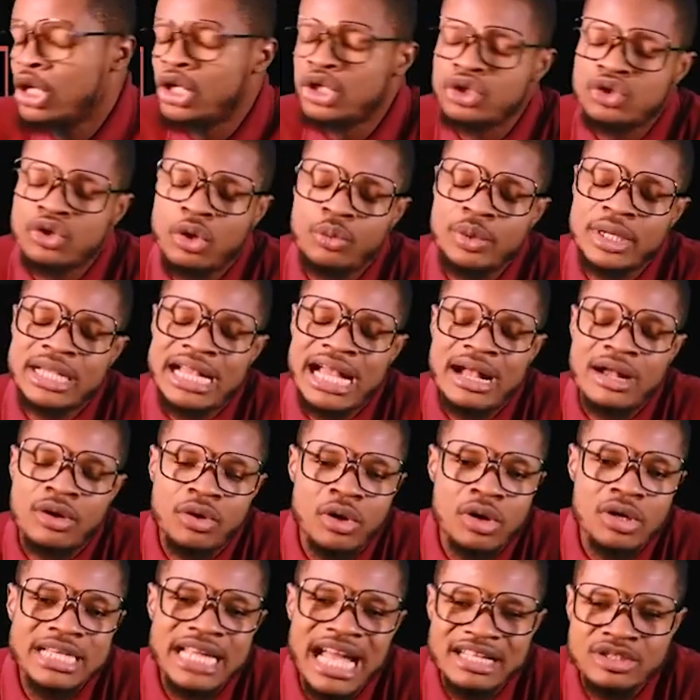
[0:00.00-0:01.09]
So we can
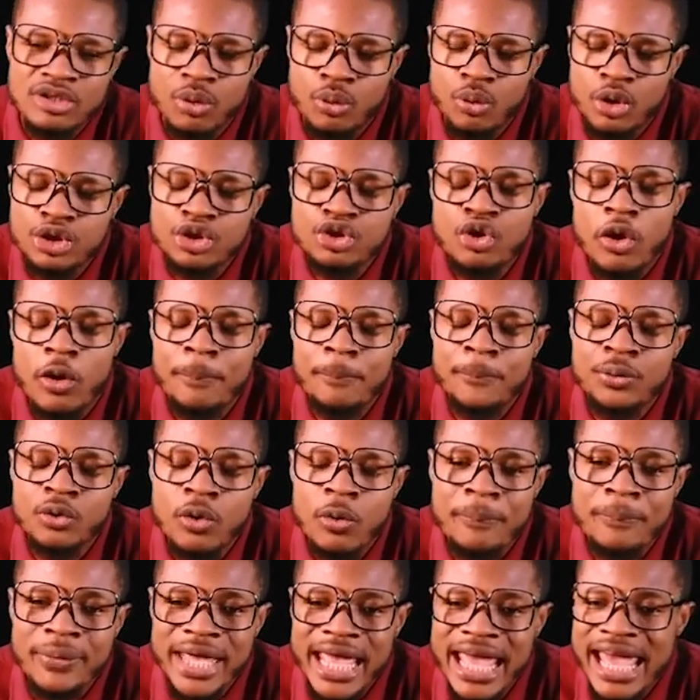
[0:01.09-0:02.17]
call that your what? Your
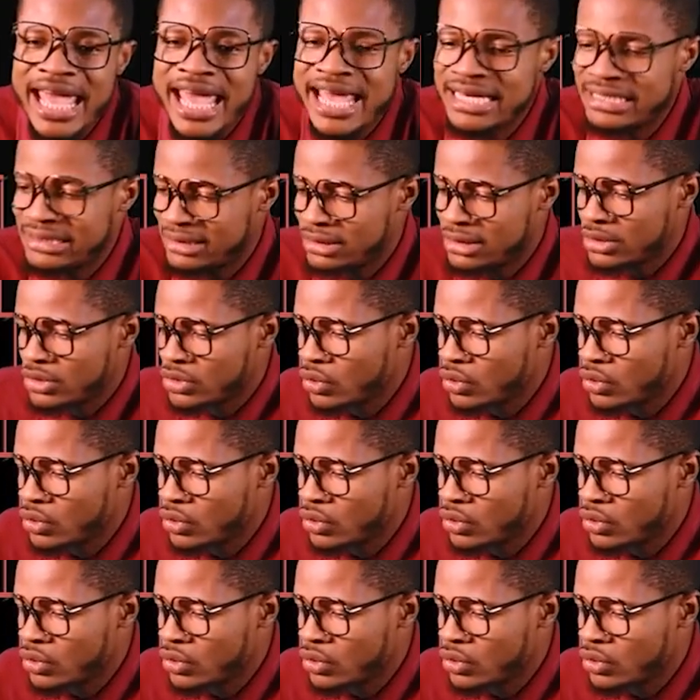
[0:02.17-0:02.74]
propane.